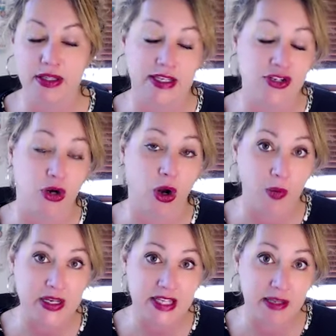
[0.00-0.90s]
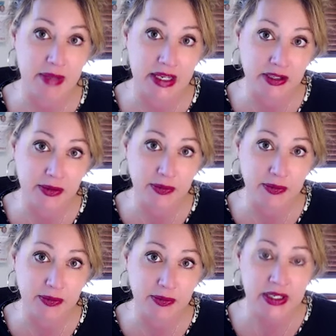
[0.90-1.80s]
things are always on the menu.
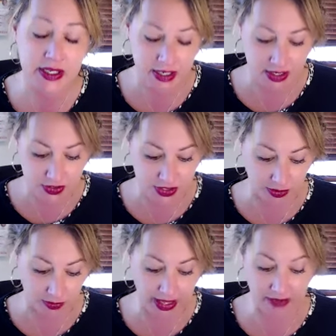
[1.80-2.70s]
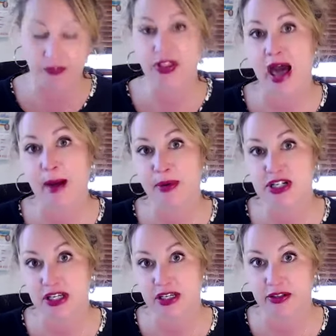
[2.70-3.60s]
So if that
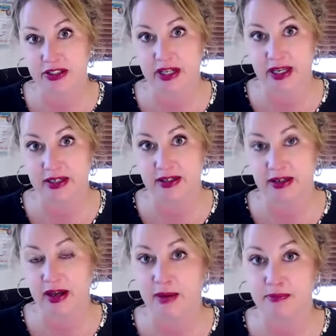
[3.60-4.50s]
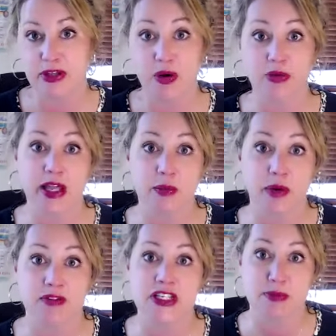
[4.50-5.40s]
particular night you don't like
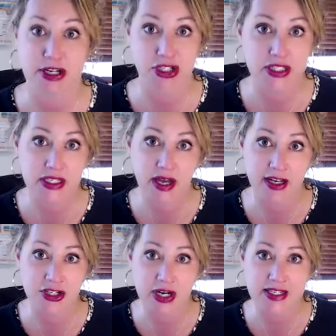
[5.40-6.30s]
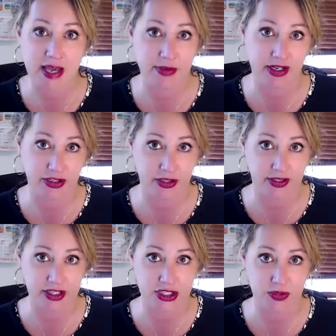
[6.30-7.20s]
one of the specialty entrees, I would
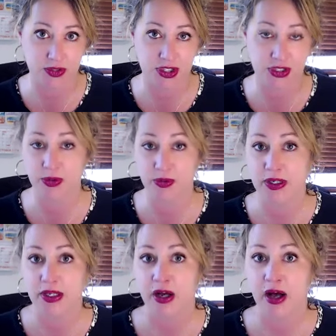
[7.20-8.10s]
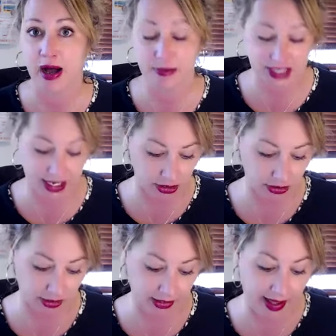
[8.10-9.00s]
encourage you to take a
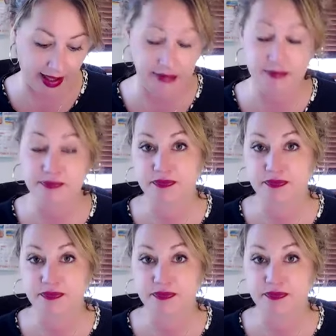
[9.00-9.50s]
look at